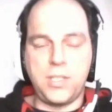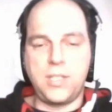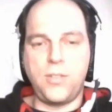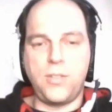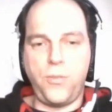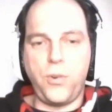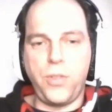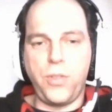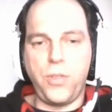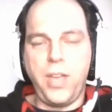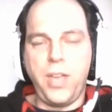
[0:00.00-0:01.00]
and so forth,
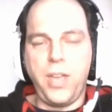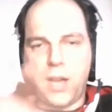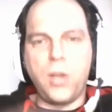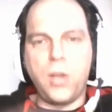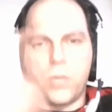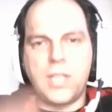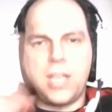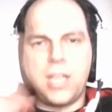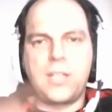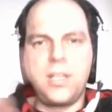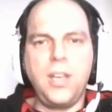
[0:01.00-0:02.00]
and closing
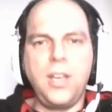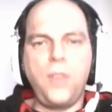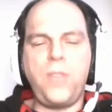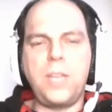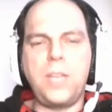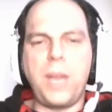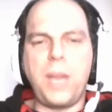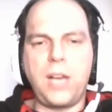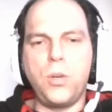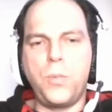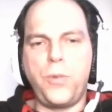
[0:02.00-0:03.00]
that feedback
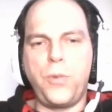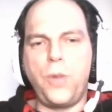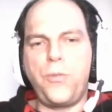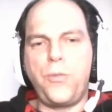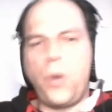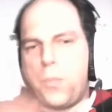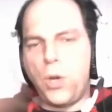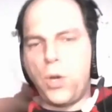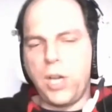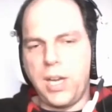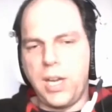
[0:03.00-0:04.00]
loop from, from
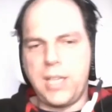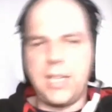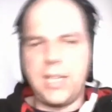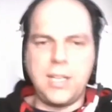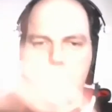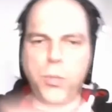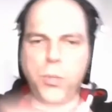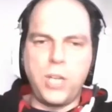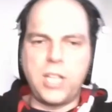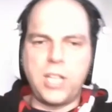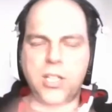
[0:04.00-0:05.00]
model idea to
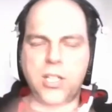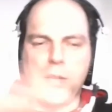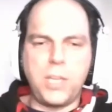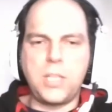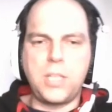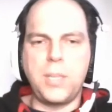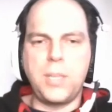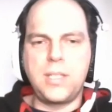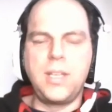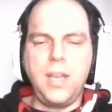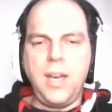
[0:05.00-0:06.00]
production mm -hmm. to measurement.
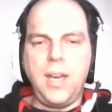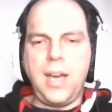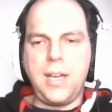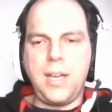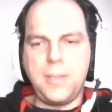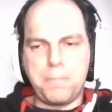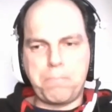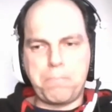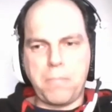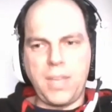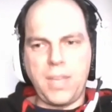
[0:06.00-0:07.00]
And
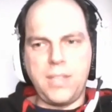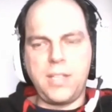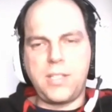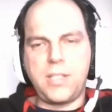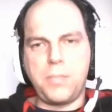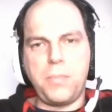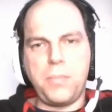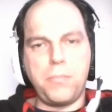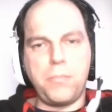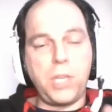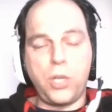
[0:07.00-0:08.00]
there's
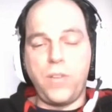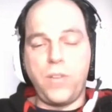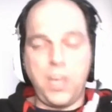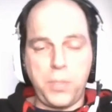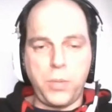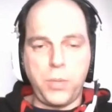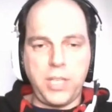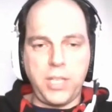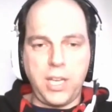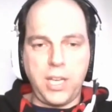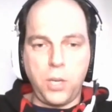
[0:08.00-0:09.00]
much overlap between
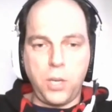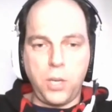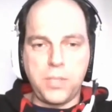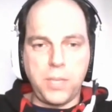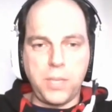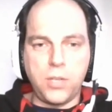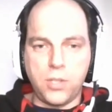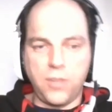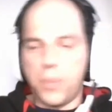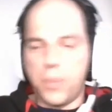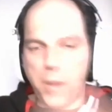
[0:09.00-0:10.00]
data ops because all of the